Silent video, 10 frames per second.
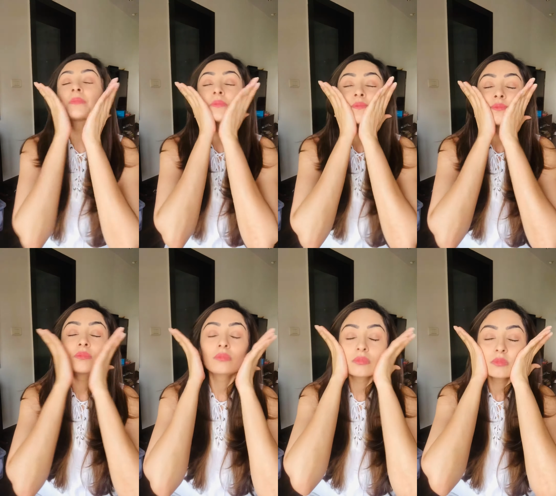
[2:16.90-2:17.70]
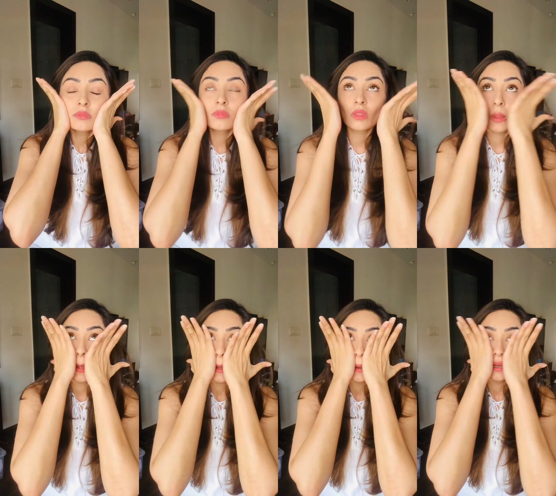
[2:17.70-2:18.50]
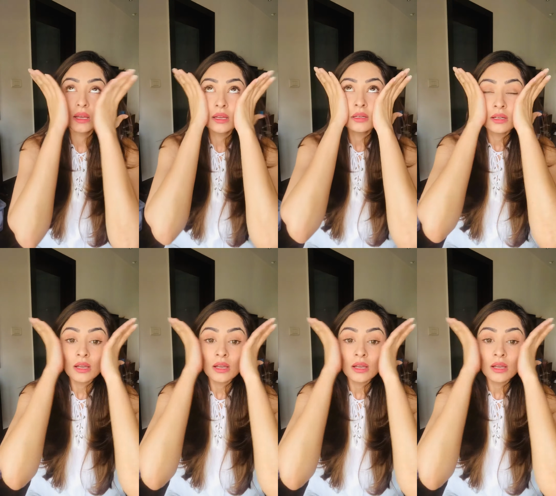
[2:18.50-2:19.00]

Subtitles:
Nothing is said.